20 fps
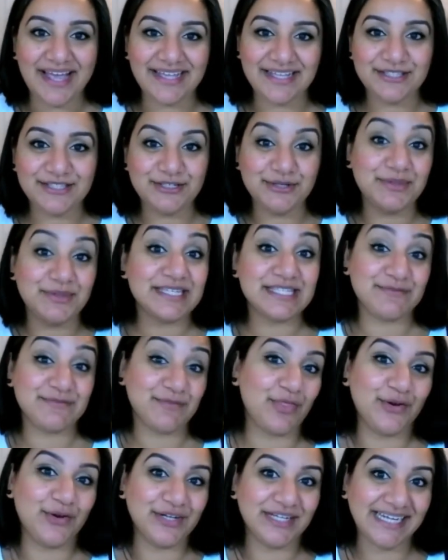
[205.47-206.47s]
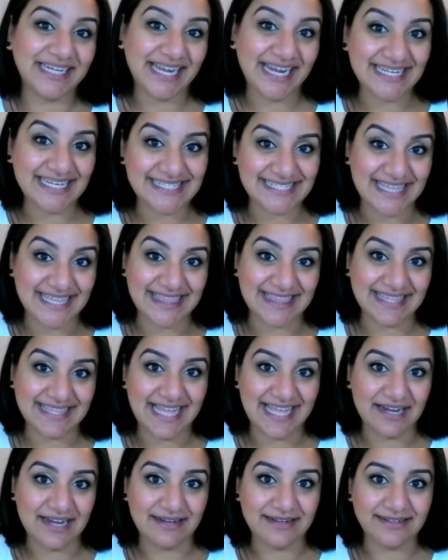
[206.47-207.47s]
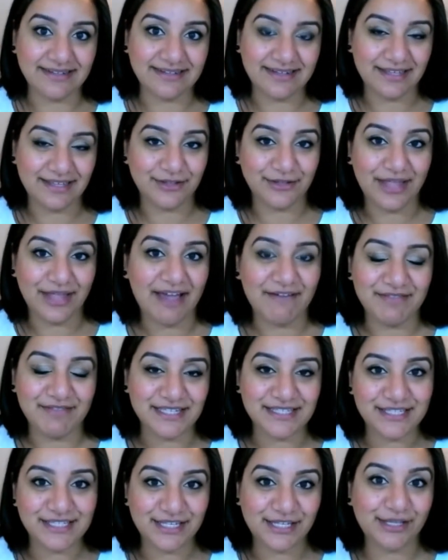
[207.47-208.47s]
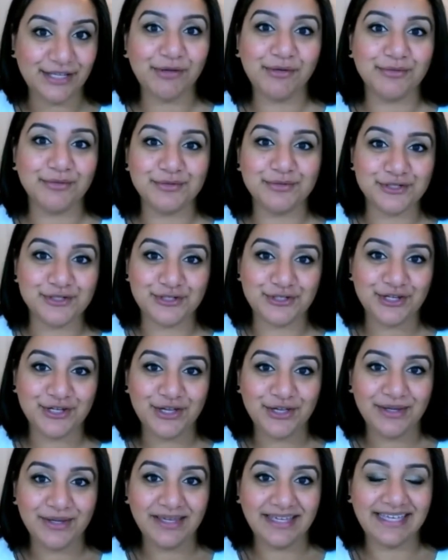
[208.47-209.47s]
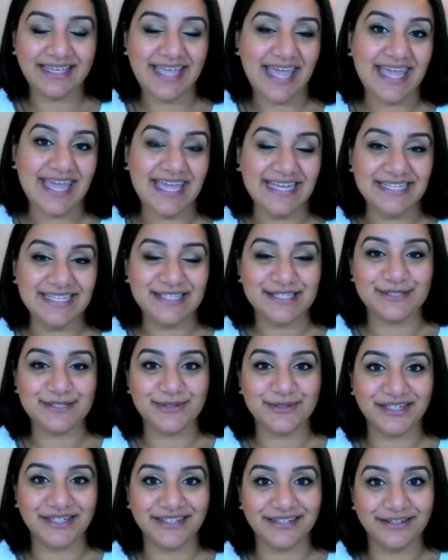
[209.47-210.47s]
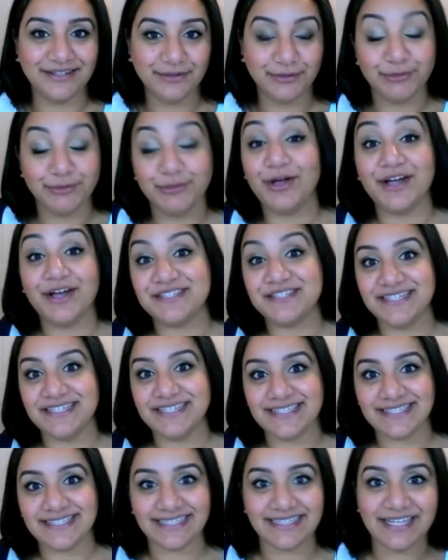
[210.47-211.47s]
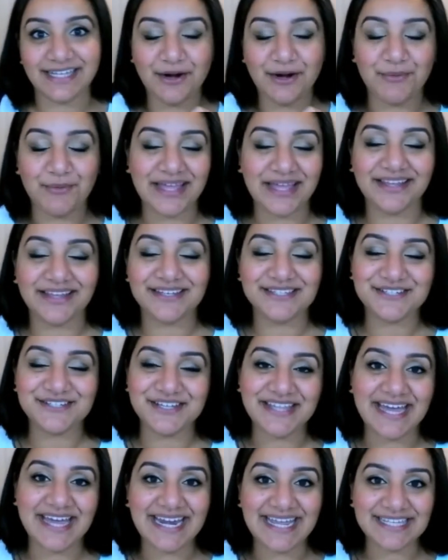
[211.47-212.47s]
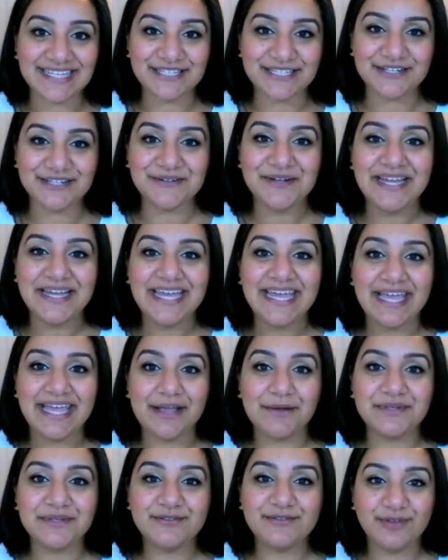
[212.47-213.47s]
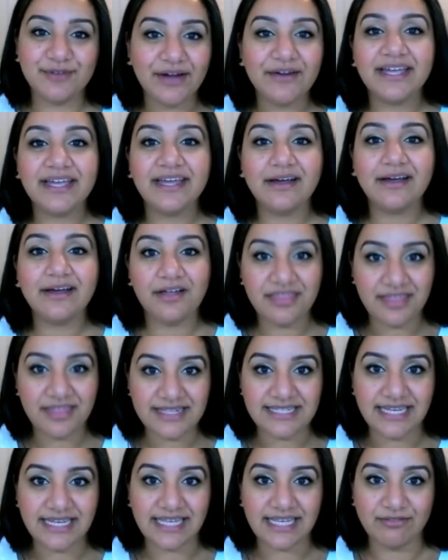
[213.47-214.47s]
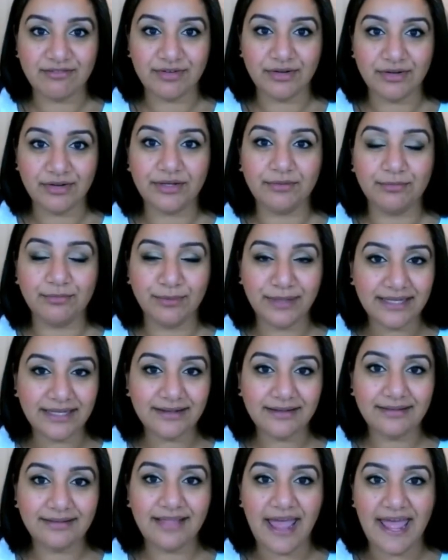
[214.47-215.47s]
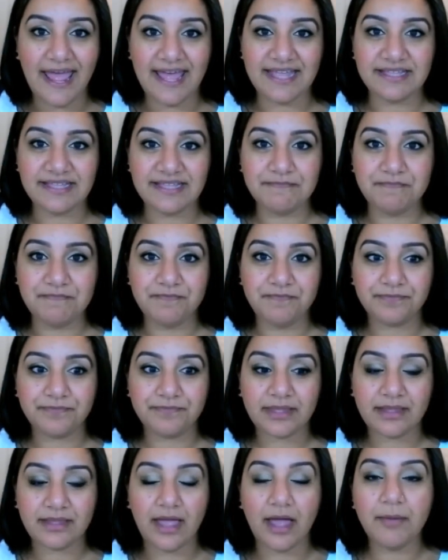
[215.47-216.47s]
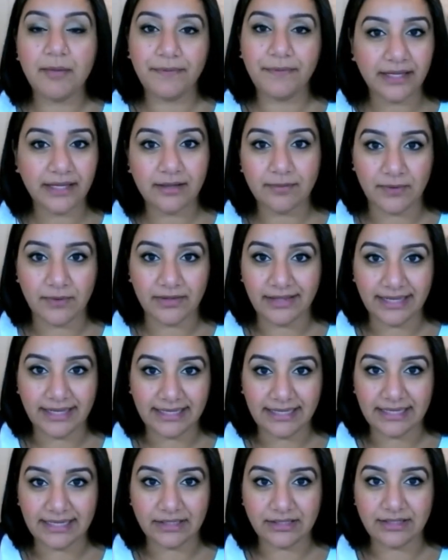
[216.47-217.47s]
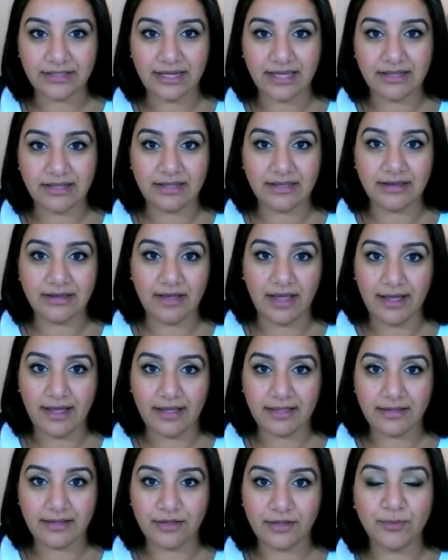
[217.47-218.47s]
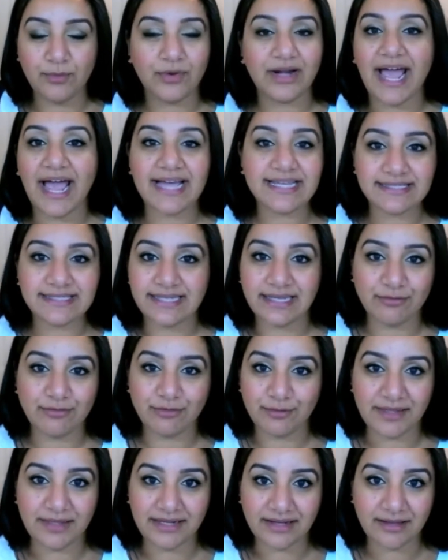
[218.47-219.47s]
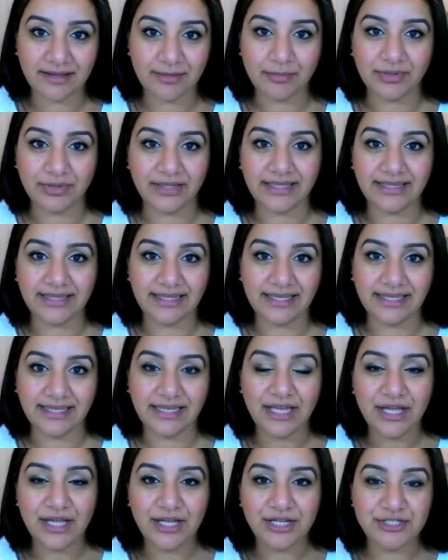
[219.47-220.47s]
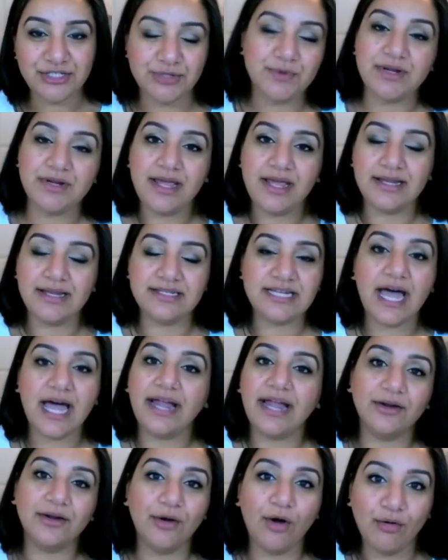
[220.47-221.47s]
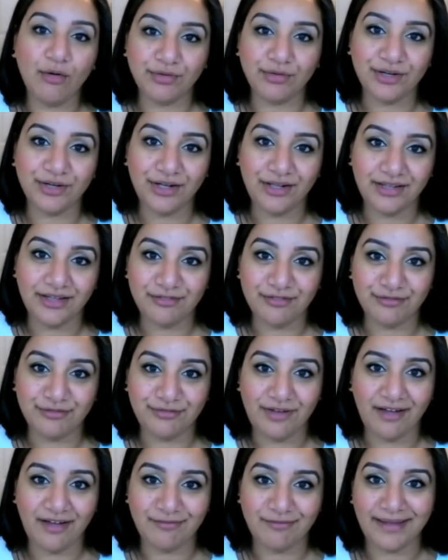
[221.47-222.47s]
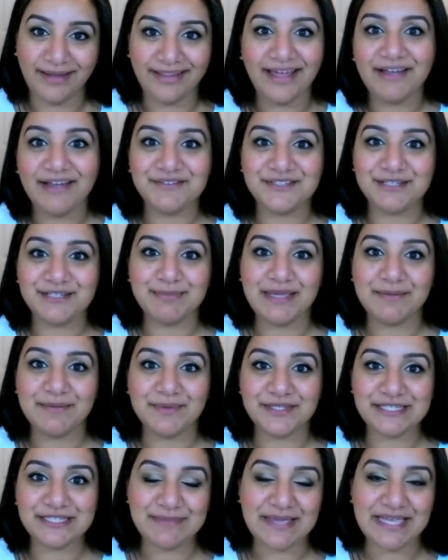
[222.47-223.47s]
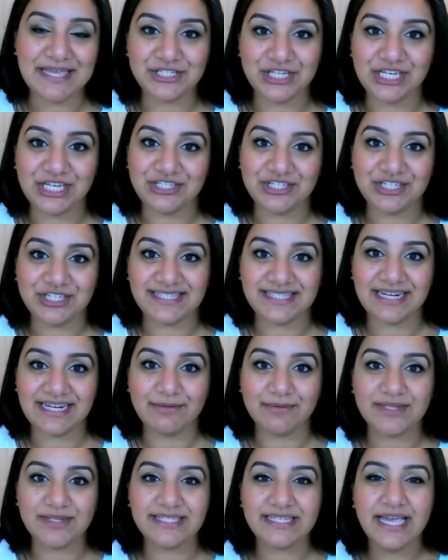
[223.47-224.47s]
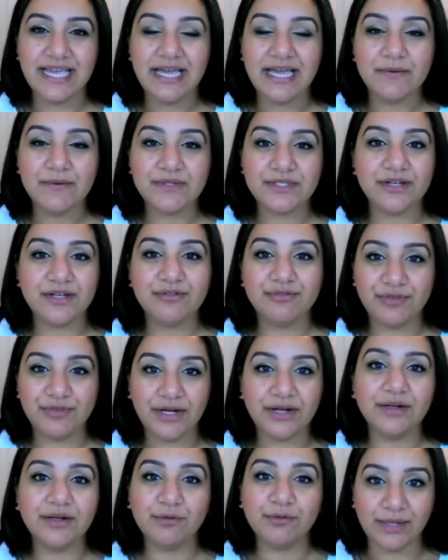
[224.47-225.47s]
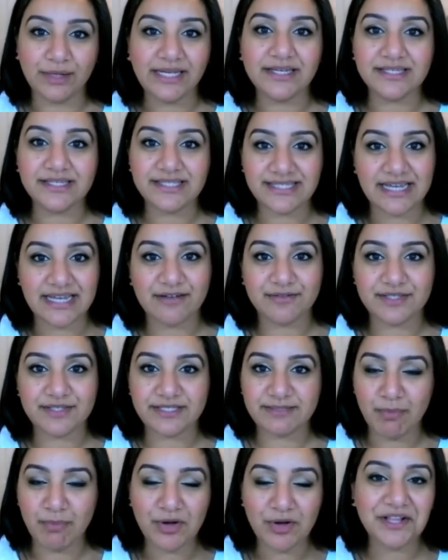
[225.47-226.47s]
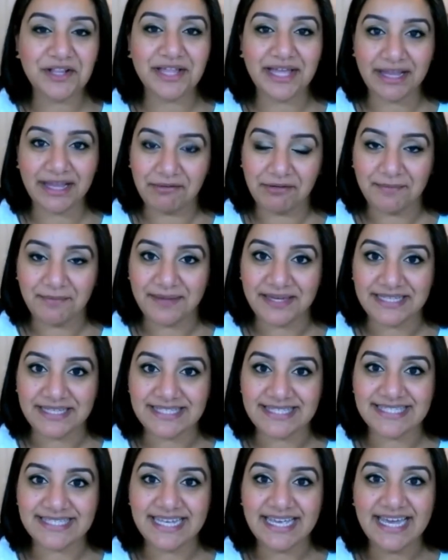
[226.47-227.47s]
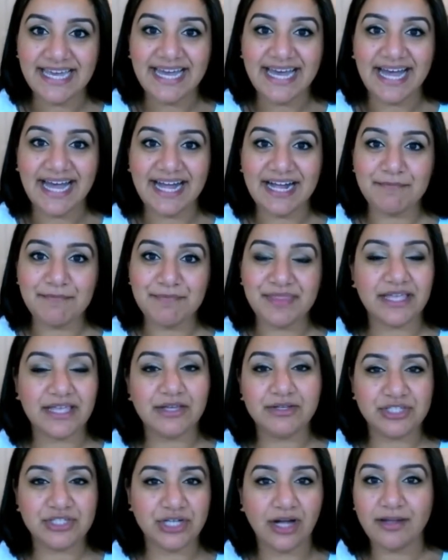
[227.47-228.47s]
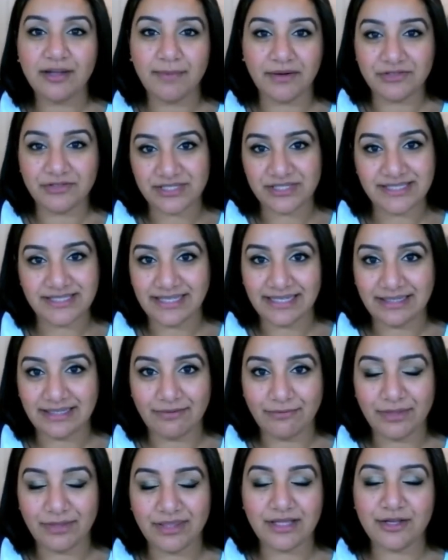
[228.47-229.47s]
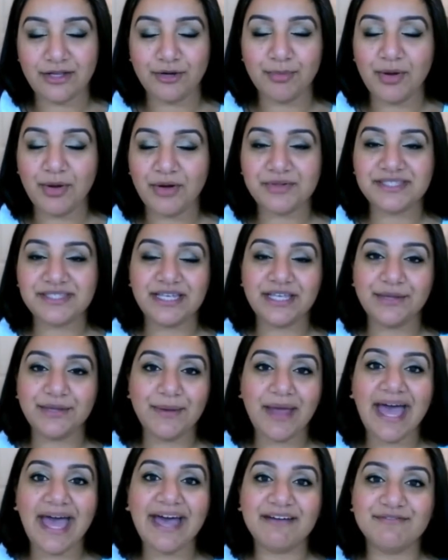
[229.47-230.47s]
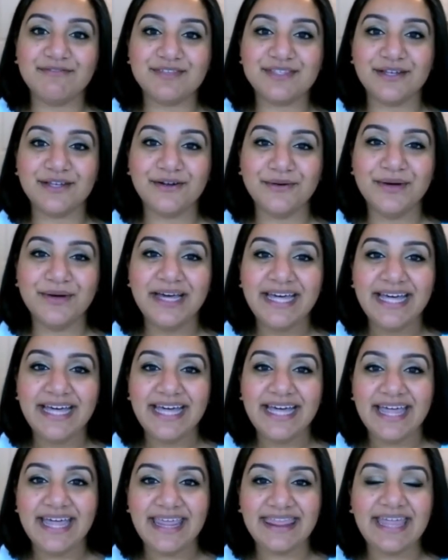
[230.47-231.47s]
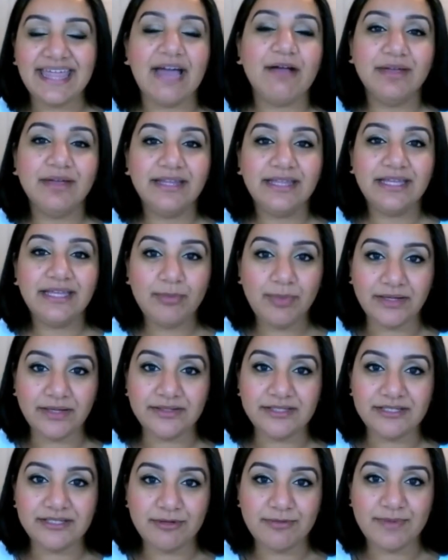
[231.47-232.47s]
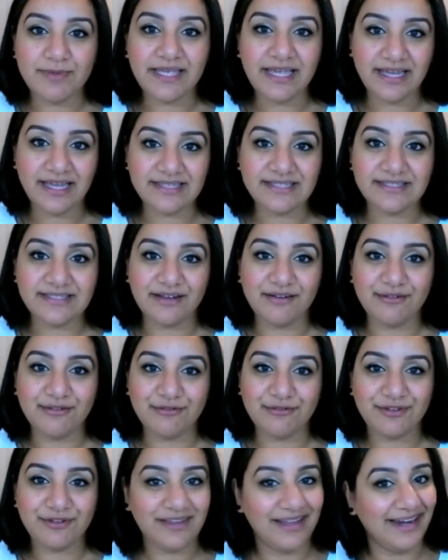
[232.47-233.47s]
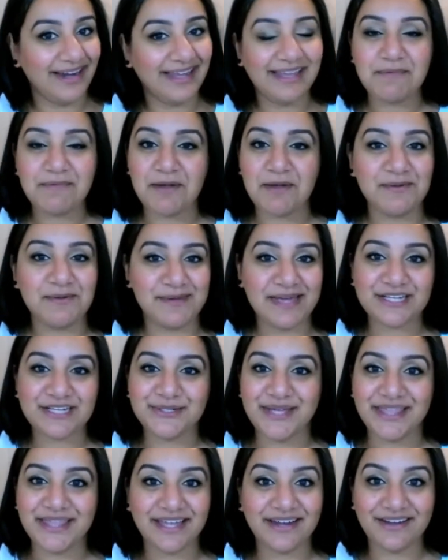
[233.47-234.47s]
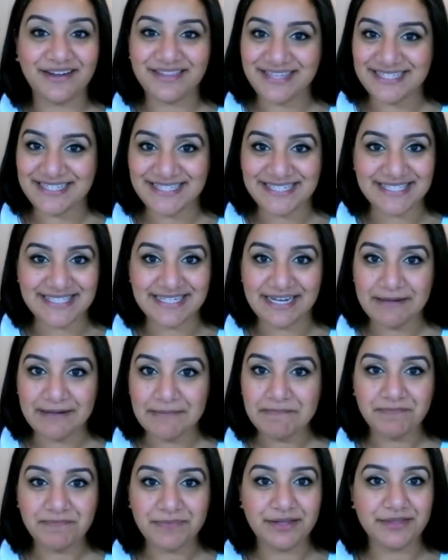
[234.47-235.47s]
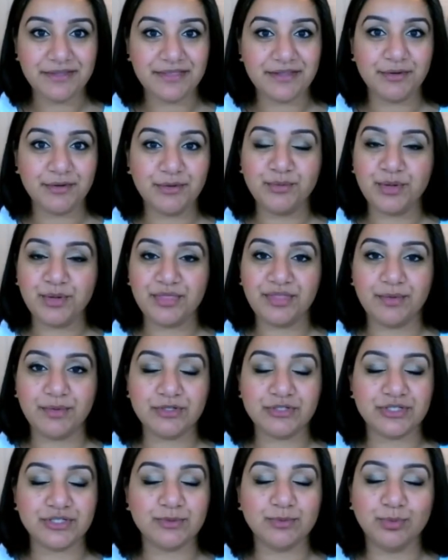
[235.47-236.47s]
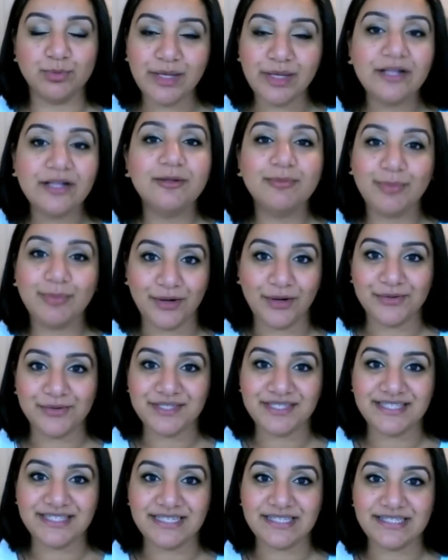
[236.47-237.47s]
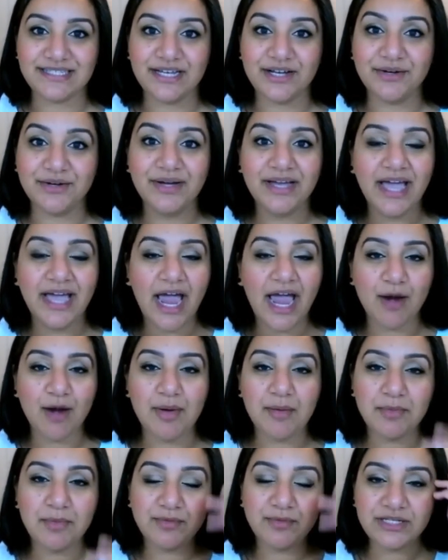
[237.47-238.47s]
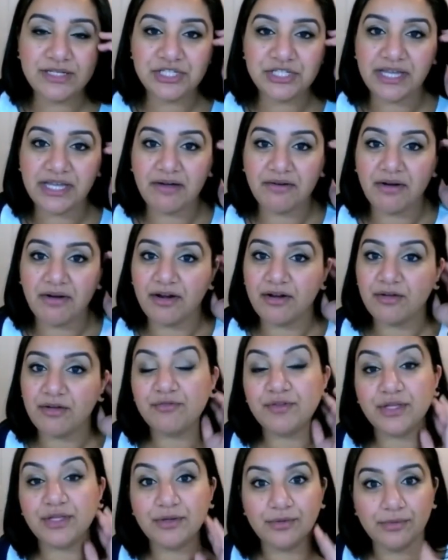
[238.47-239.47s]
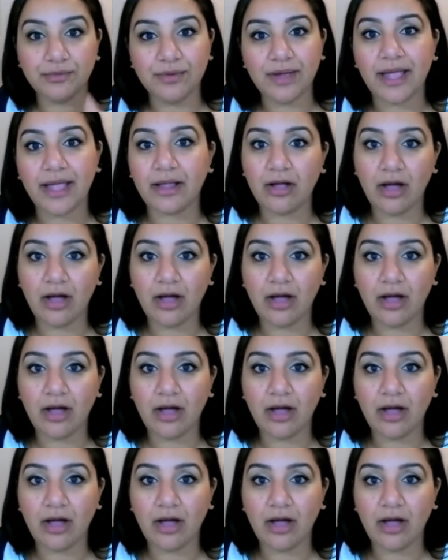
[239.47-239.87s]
do this for 30 days and you'll have these huge gains or losses and weight loss and all that. So it was very authentic and very real and applicable. Like you weren't asking for me to completely do an entire overhaul of my life to be able to make changes, and it was all very real stuff, small increments that you talk about just like within your posts that you have. So that really appealed to me because of, I keep coming back to it, that authenticity. They were just real posts. And so I remember reaching out on a few and